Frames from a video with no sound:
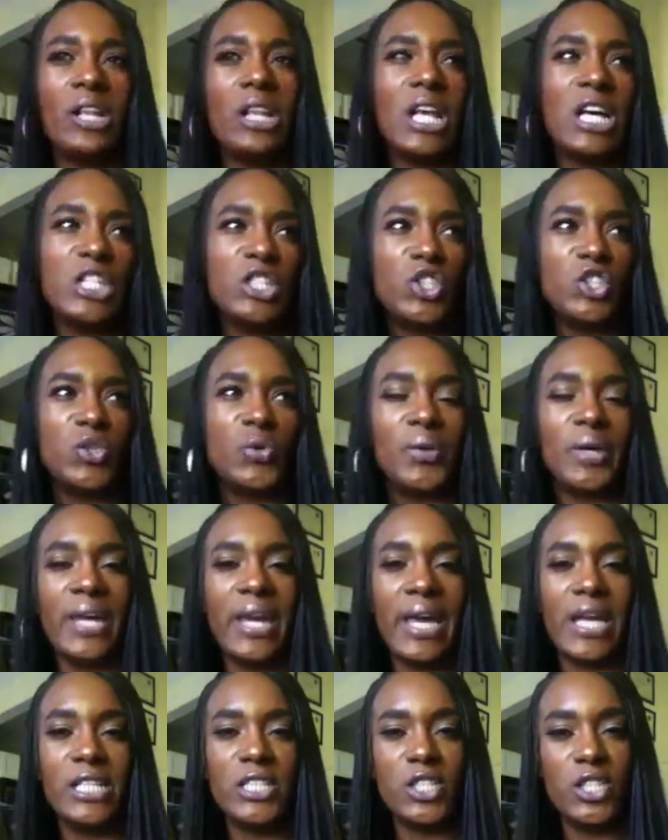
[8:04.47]
luxury
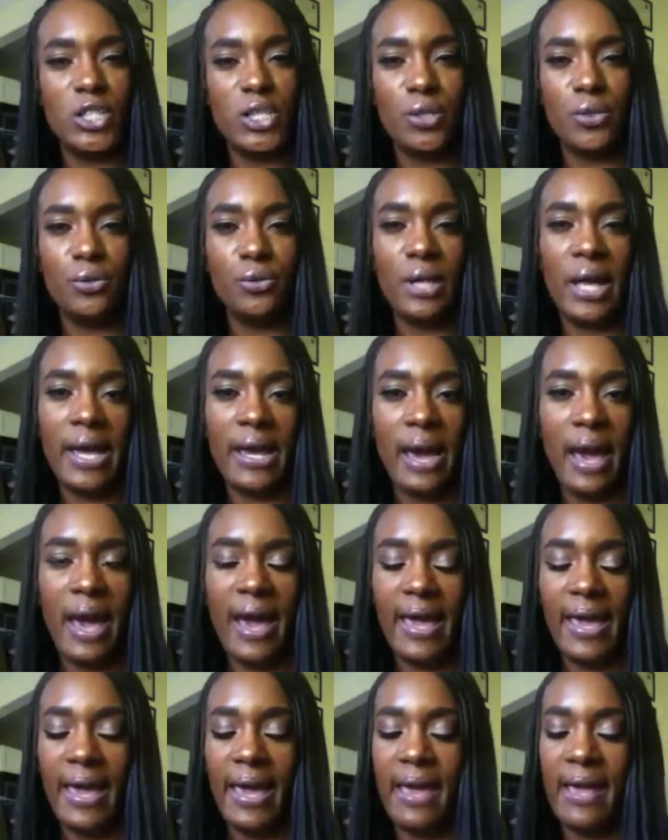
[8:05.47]
end too, like
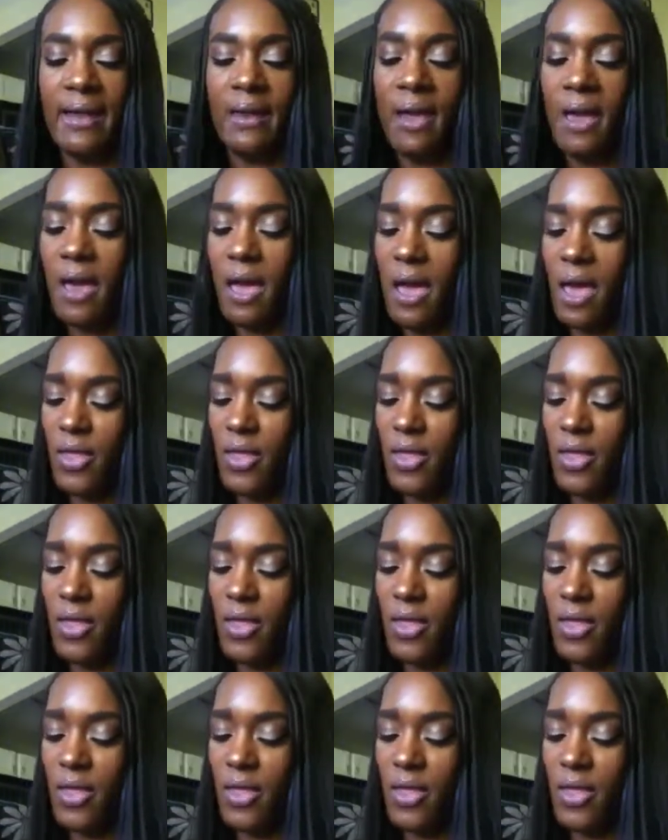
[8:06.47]
high end.